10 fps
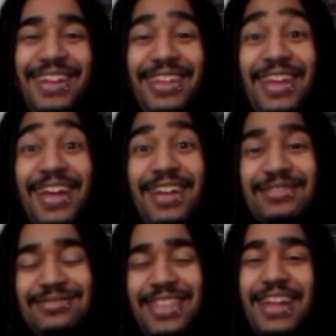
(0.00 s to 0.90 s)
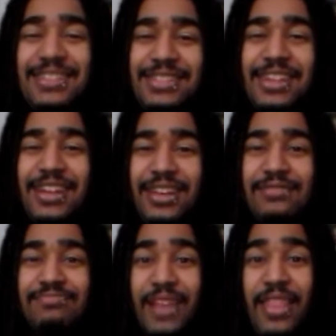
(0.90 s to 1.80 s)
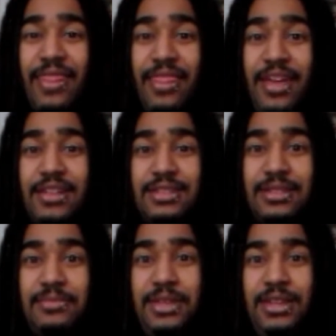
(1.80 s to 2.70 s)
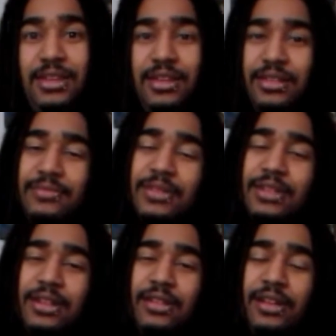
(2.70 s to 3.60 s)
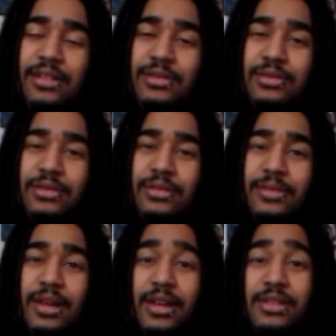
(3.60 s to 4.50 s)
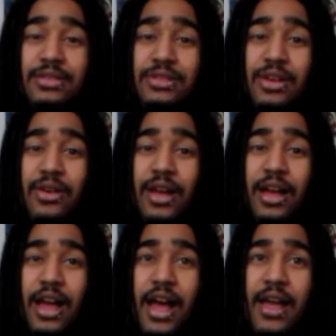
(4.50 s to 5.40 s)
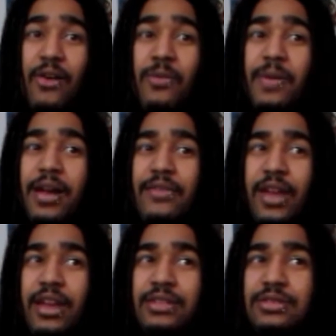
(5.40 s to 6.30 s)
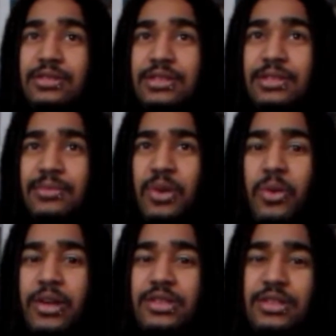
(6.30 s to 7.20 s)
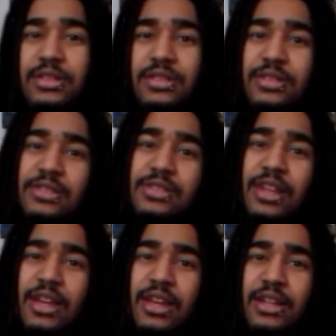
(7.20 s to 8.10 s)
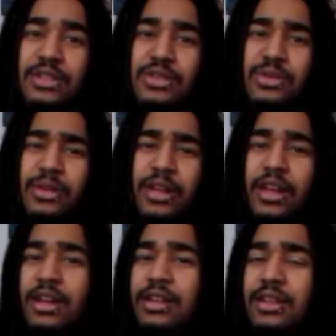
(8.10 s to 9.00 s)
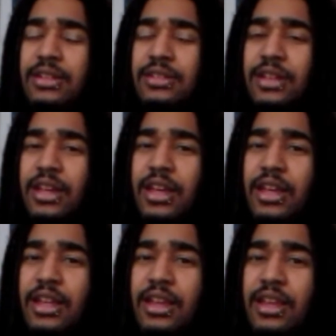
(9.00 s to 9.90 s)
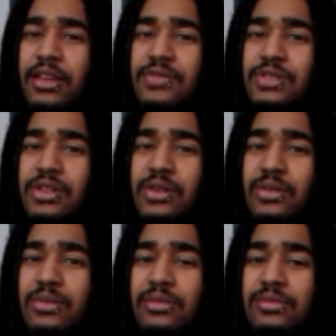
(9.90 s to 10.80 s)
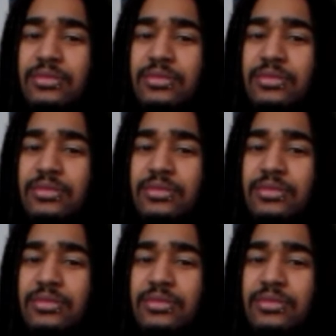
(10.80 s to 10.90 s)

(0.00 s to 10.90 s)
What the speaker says: yeah, that's a me. Alright, cool. So, I hope I've answered some questions, sorta, kinda, and if so,